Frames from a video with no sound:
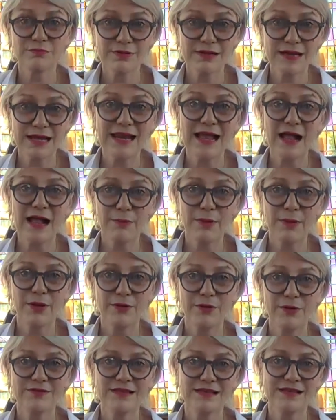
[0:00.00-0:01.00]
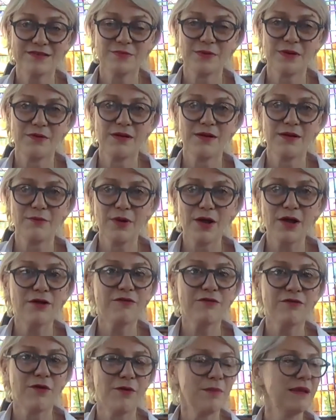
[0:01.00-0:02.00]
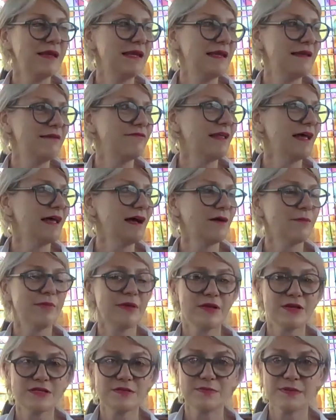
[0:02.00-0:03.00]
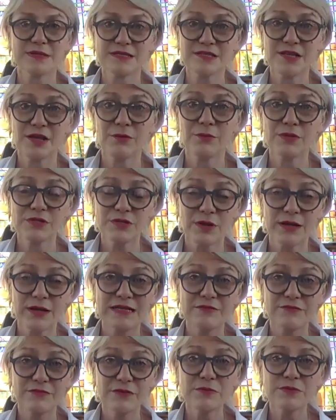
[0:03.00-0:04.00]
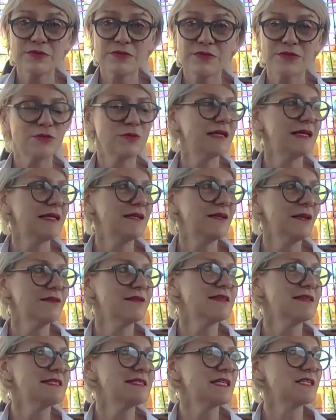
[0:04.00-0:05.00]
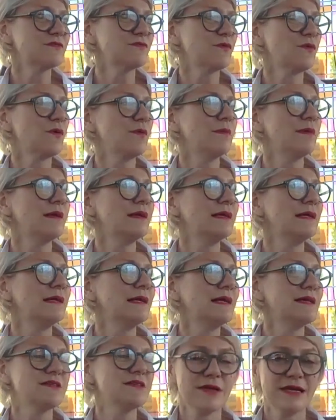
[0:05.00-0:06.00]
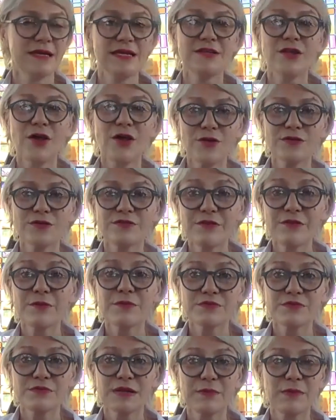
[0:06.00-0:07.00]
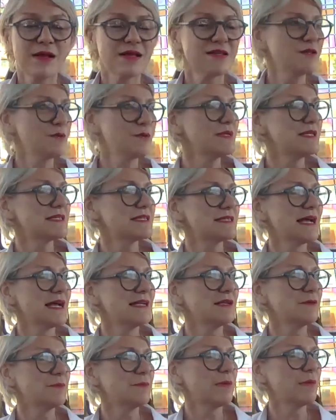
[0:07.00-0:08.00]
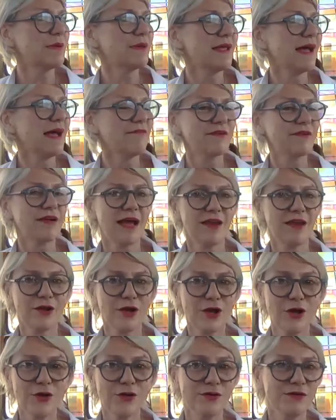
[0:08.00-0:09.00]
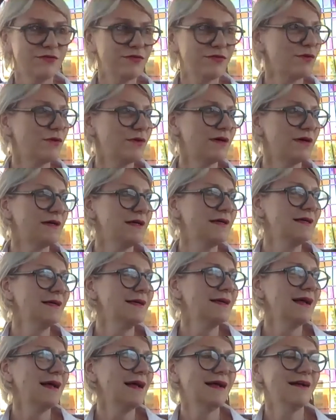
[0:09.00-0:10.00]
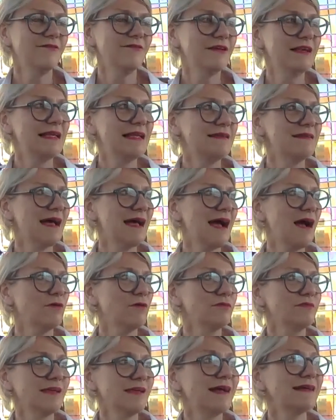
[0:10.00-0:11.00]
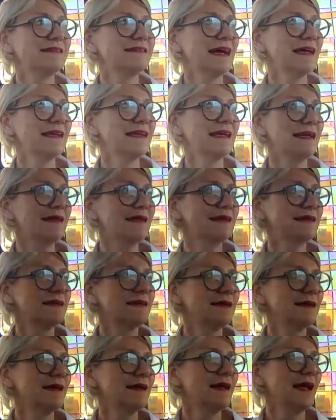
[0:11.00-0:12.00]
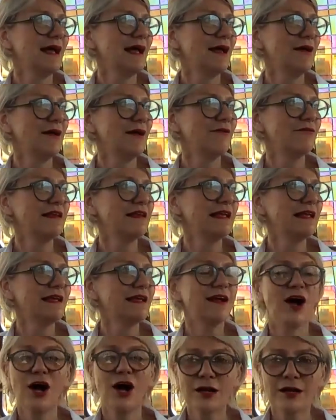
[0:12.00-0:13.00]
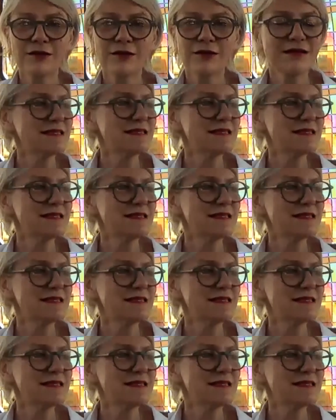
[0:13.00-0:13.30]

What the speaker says: canal boat. That's where I work from and live now, because my son was going to film school in London, sixth form, so he knows films really well. So we decided we would have a kind of code for feeling down, Titanic, hungry,